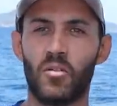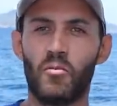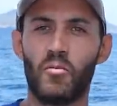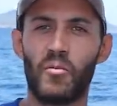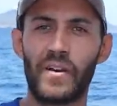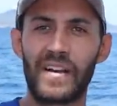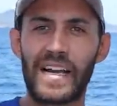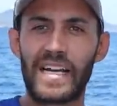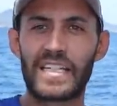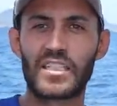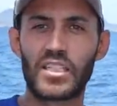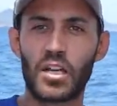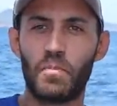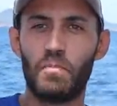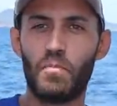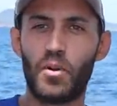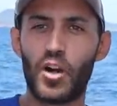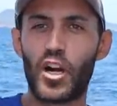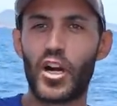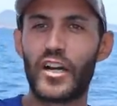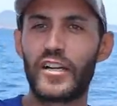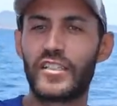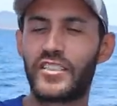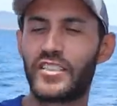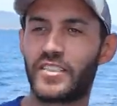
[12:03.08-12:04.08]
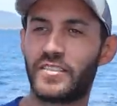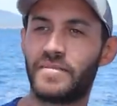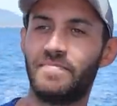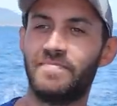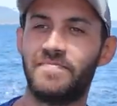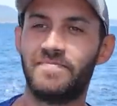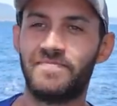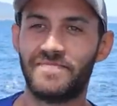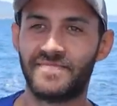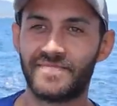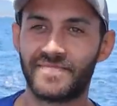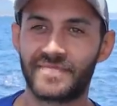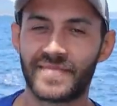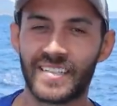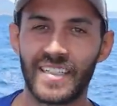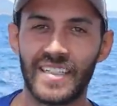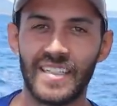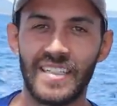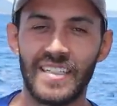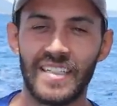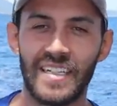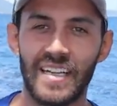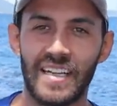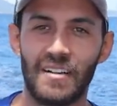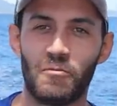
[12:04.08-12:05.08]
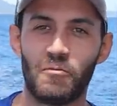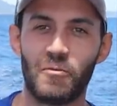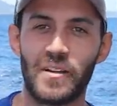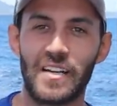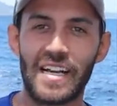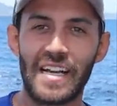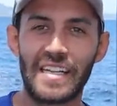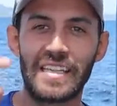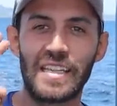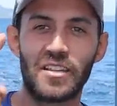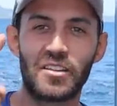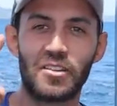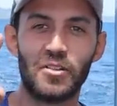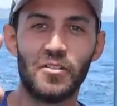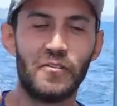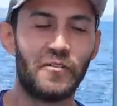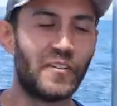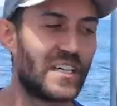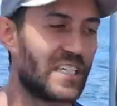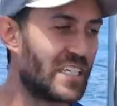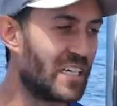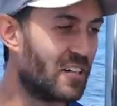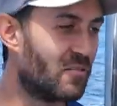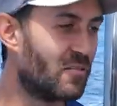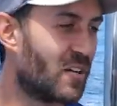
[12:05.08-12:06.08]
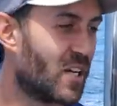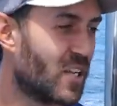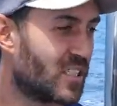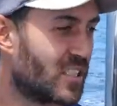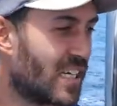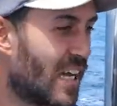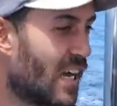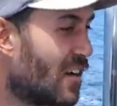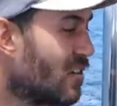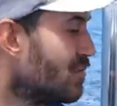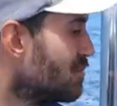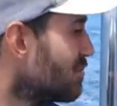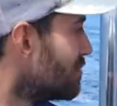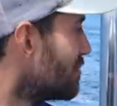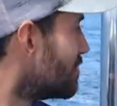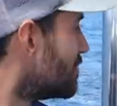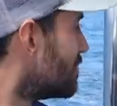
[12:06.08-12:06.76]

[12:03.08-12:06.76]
We got some birds. We got the two fishing rods out.